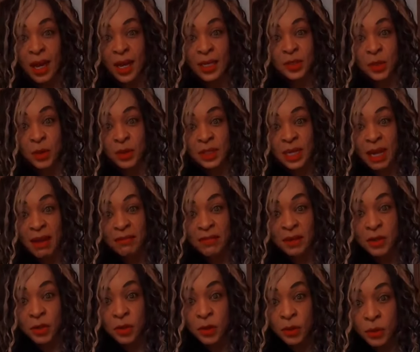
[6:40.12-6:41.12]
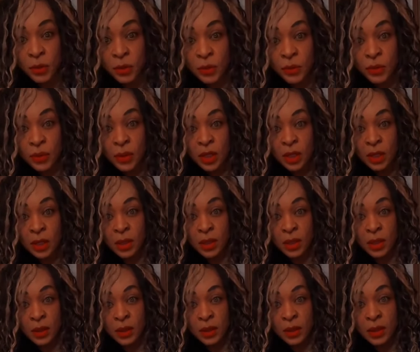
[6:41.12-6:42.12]
I don't have a clue.
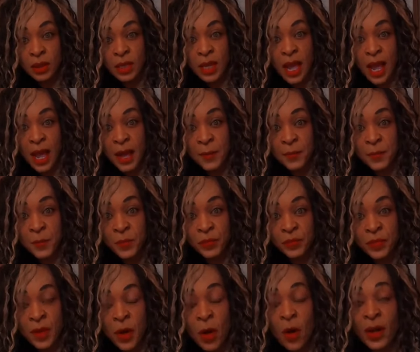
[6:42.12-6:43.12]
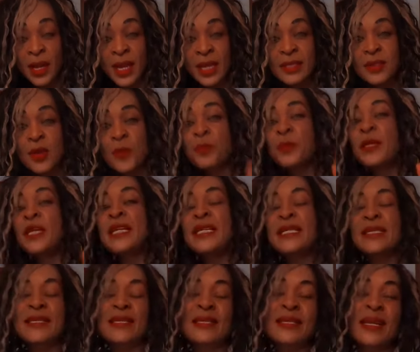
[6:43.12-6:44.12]
Yeah? Okay, so
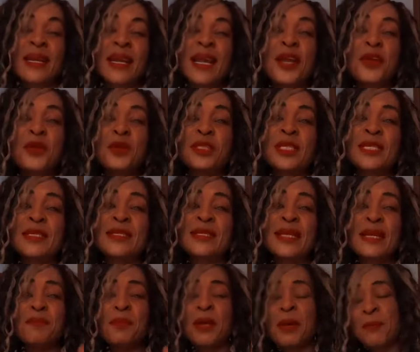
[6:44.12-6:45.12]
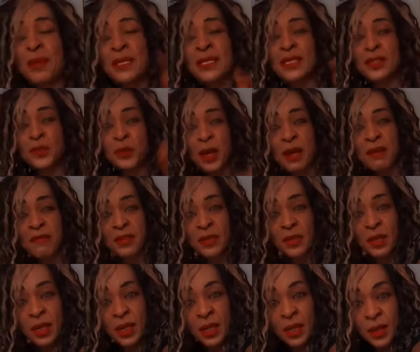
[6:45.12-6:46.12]
please, can you just send me a message?
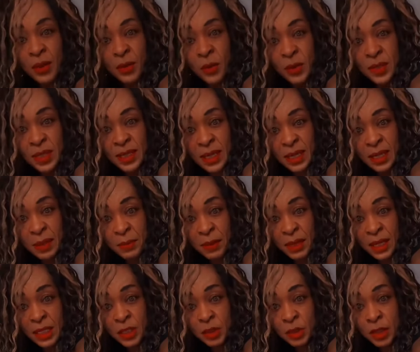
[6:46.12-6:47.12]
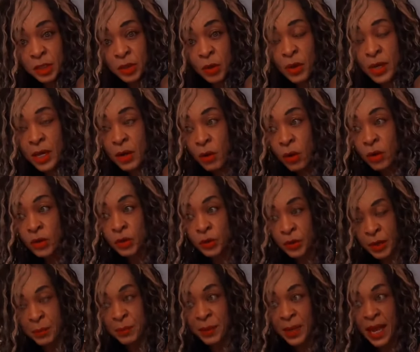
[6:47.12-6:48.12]
Whoever was telling me the instruction. Okay, go to
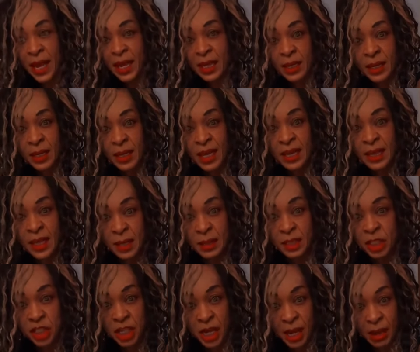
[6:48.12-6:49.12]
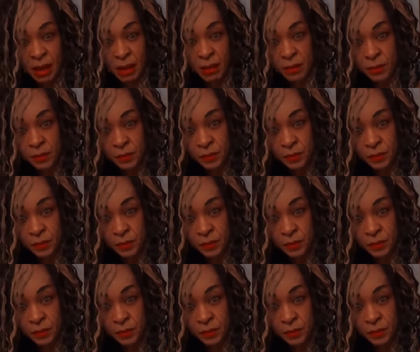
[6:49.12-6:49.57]
replay and then share.